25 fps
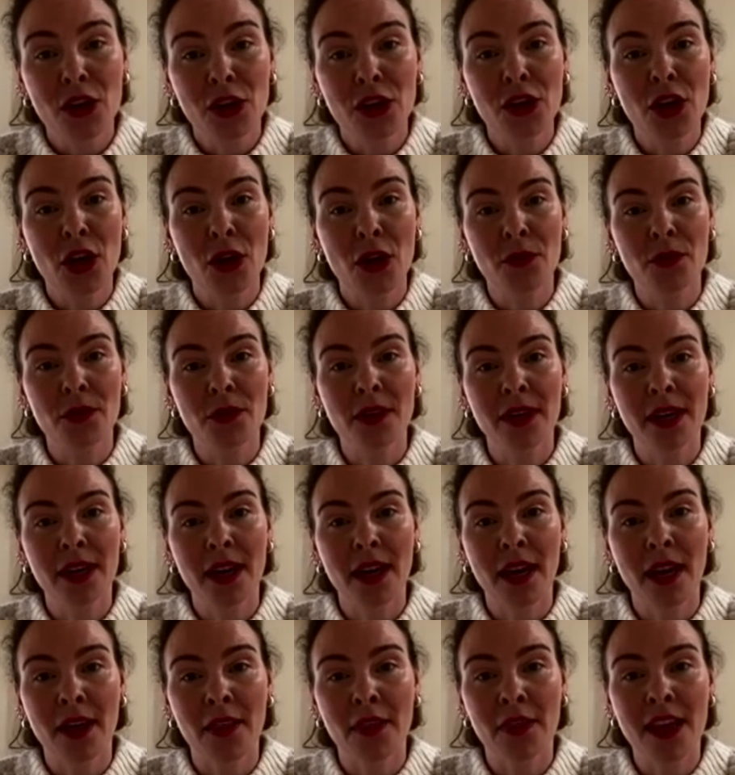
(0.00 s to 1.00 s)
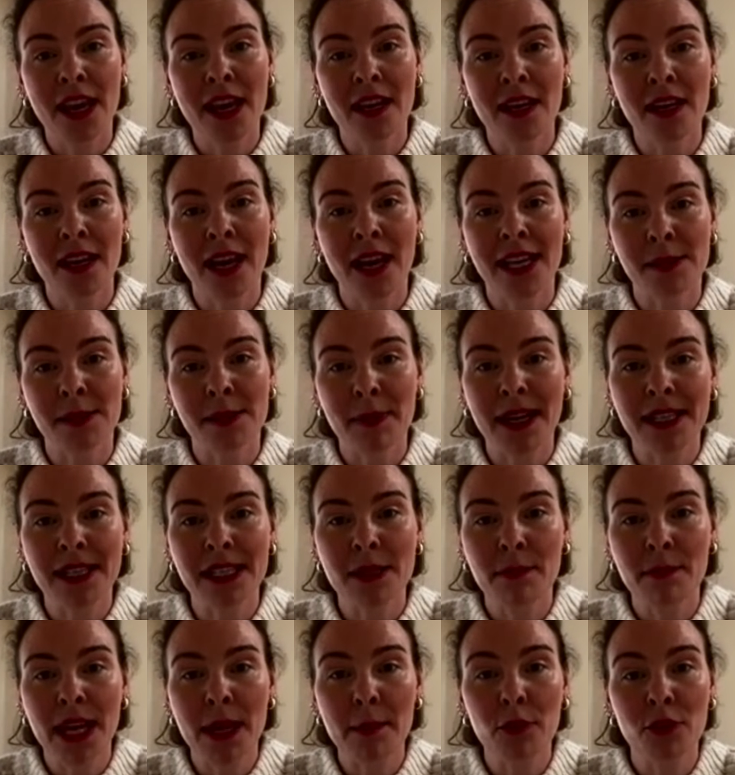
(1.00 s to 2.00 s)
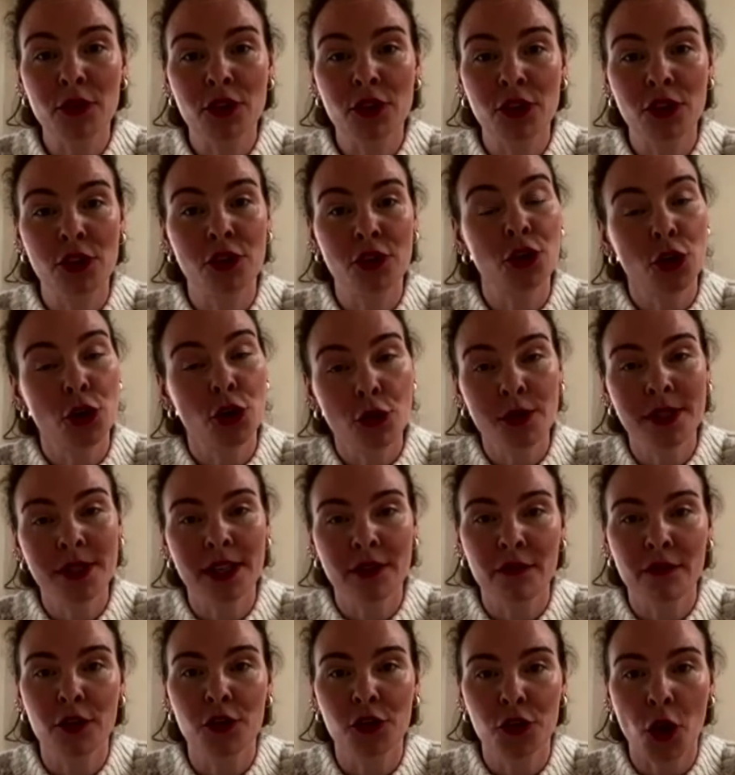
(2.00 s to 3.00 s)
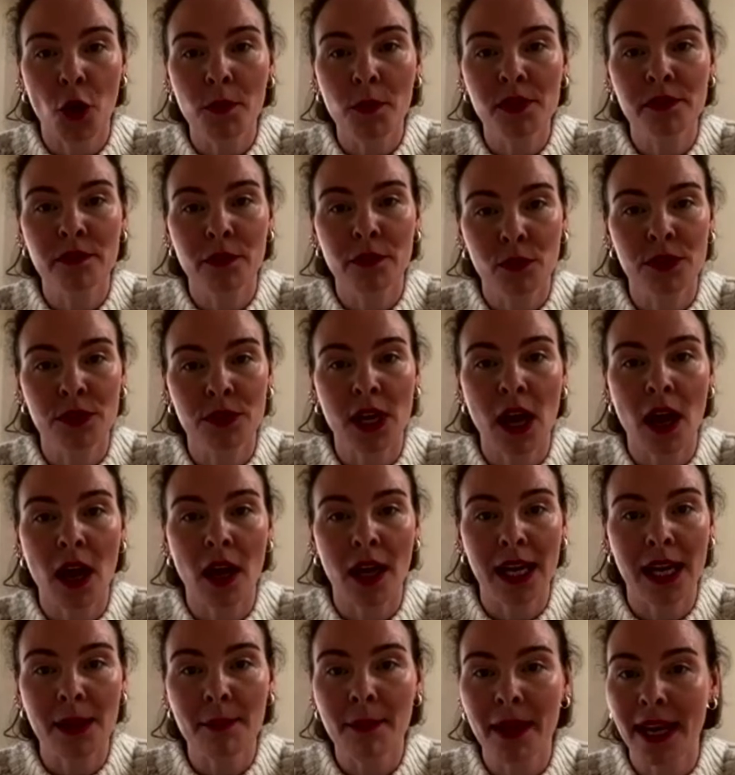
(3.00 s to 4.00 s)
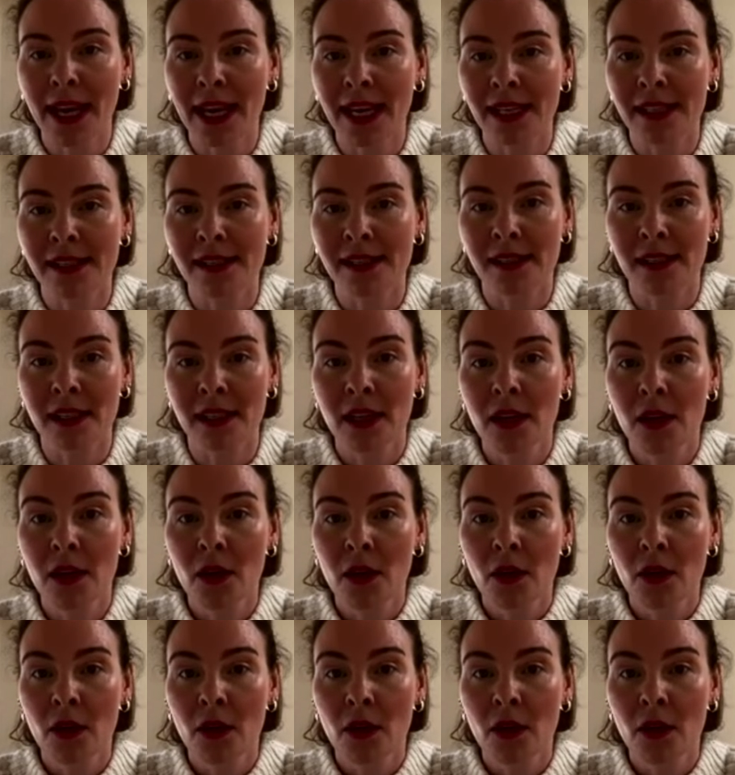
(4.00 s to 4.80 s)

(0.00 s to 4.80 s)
You know, I think expecting people to do two different jobs full time is